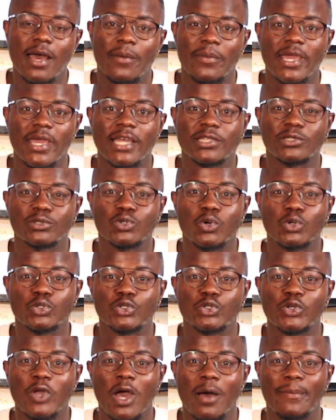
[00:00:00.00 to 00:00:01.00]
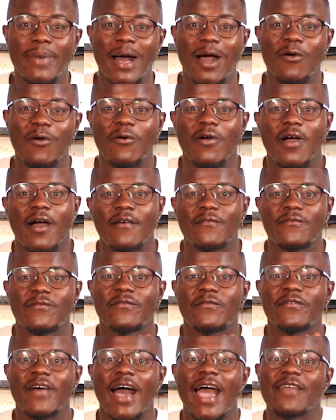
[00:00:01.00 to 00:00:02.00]
I'm here to talk to you about
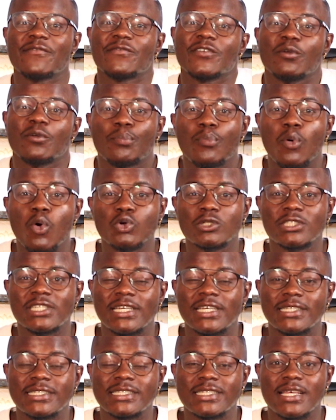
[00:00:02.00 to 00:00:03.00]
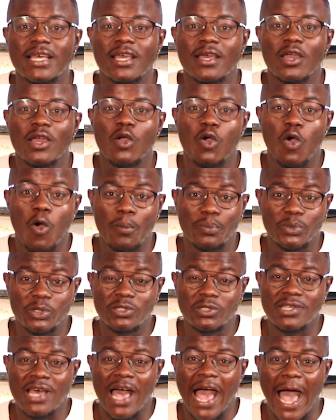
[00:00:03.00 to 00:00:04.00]
5 important
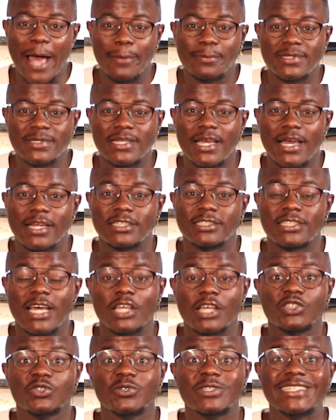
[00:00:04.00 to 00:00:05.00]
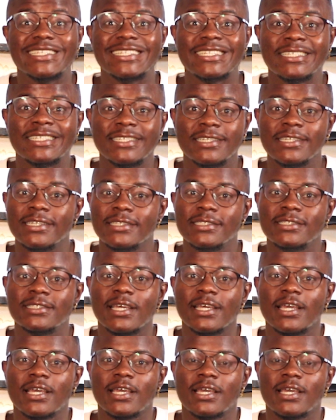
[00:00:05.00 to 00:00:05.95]
computer apps that you need